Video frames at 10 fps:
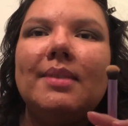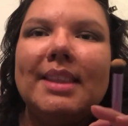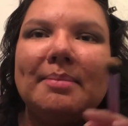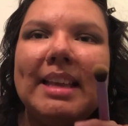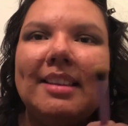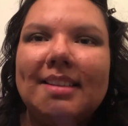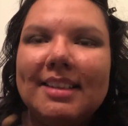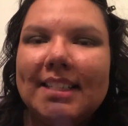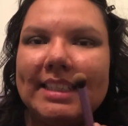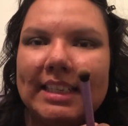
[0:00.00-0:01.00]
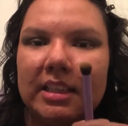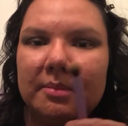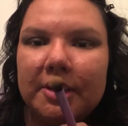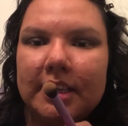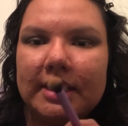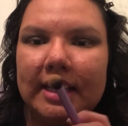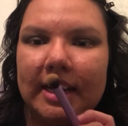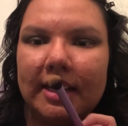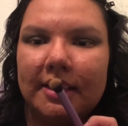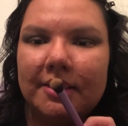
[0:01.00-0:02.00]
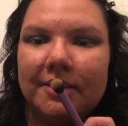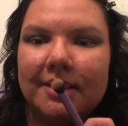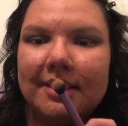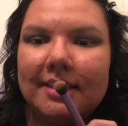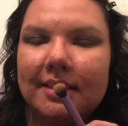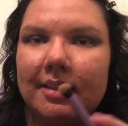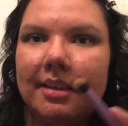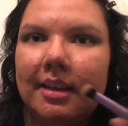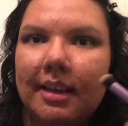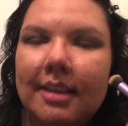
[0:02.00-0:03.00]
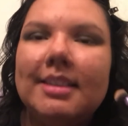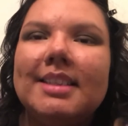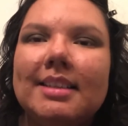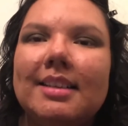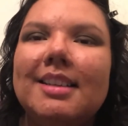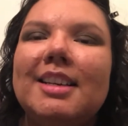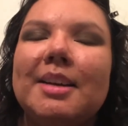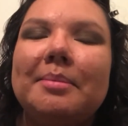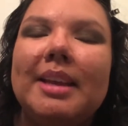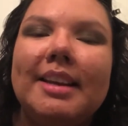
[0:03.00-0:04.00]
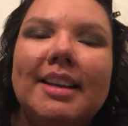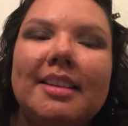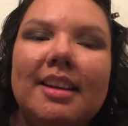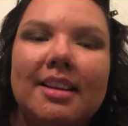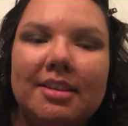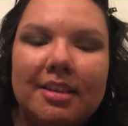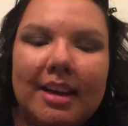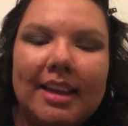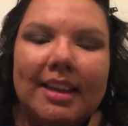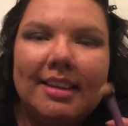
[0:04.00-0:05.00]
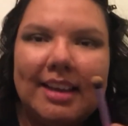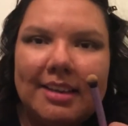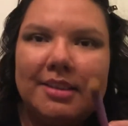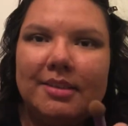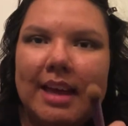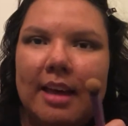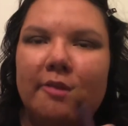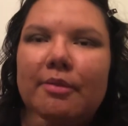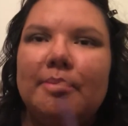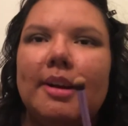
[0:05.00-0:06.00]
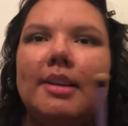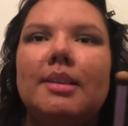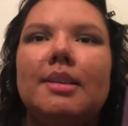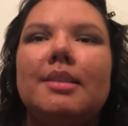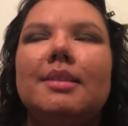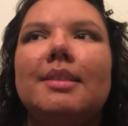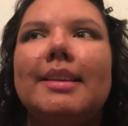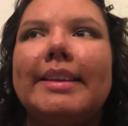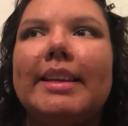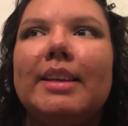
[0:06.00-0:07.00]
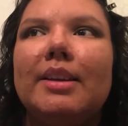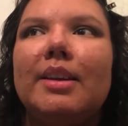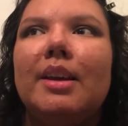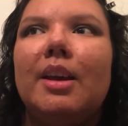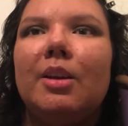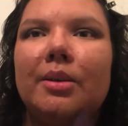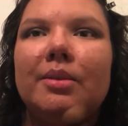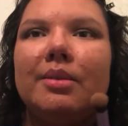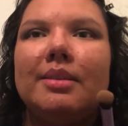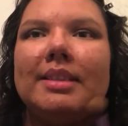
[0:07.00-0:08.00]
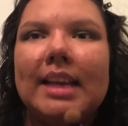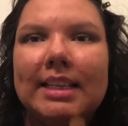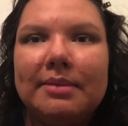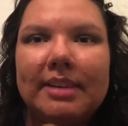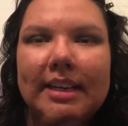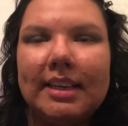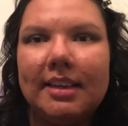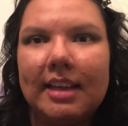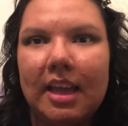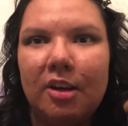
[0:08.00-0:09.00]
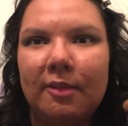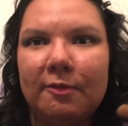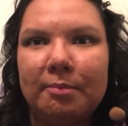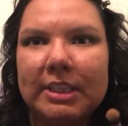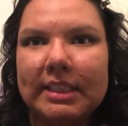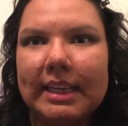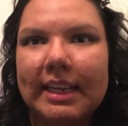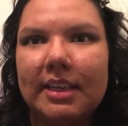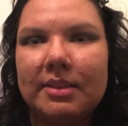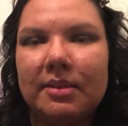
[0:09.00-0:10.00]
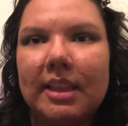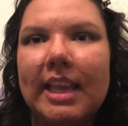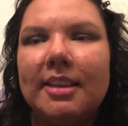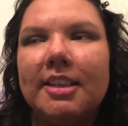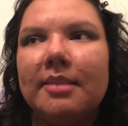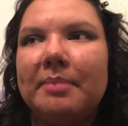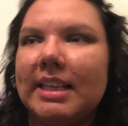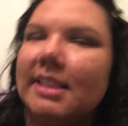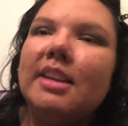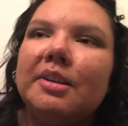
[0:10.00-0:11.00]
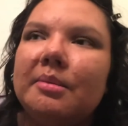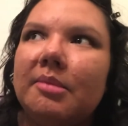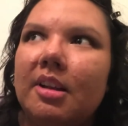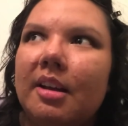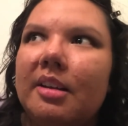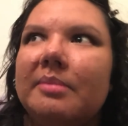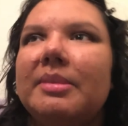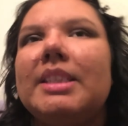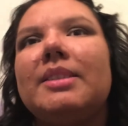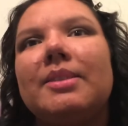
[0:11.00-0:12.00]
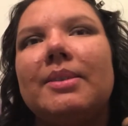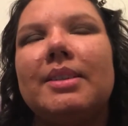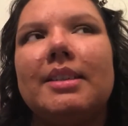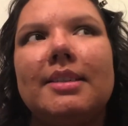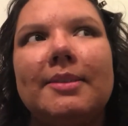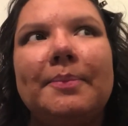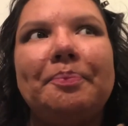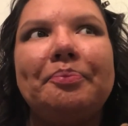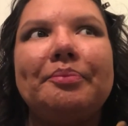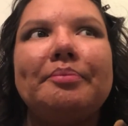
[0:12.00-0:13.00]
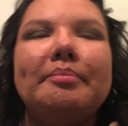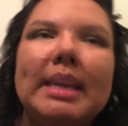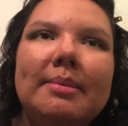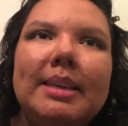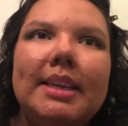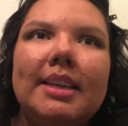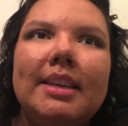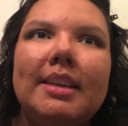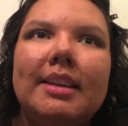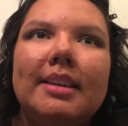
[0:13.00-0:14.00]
with my little concealer brush that I use and just clean up any of the under eye. And I do have a partner who checks for any kind of mistakes or like mascara blobs, or maybe